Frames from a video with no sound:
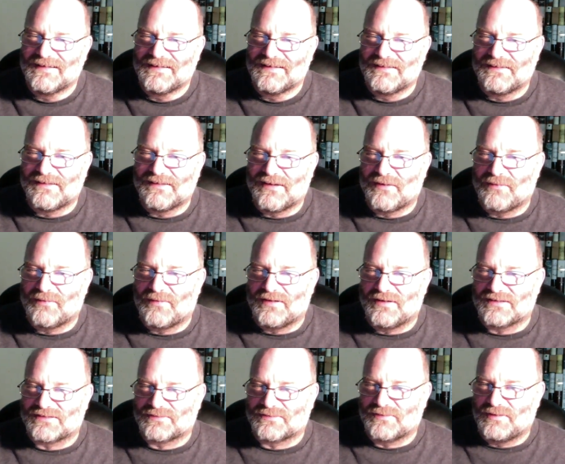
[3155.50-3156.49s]
Not
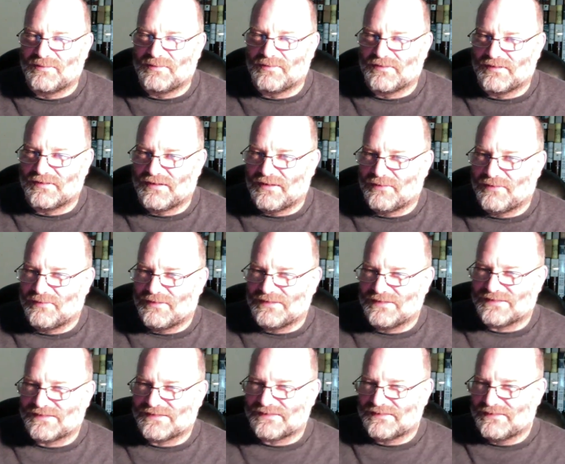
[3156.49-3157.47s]
once, Wilbur, not
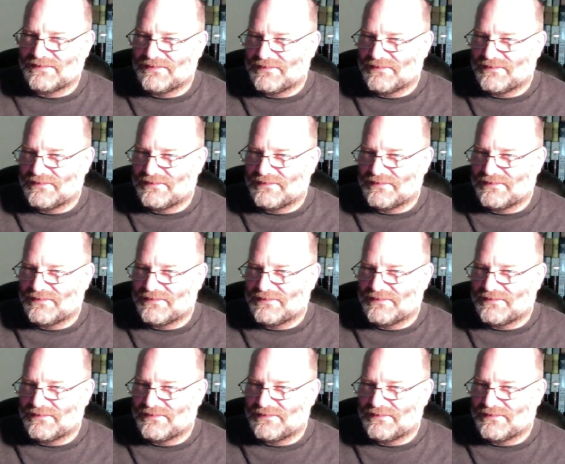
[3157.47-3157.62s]
once.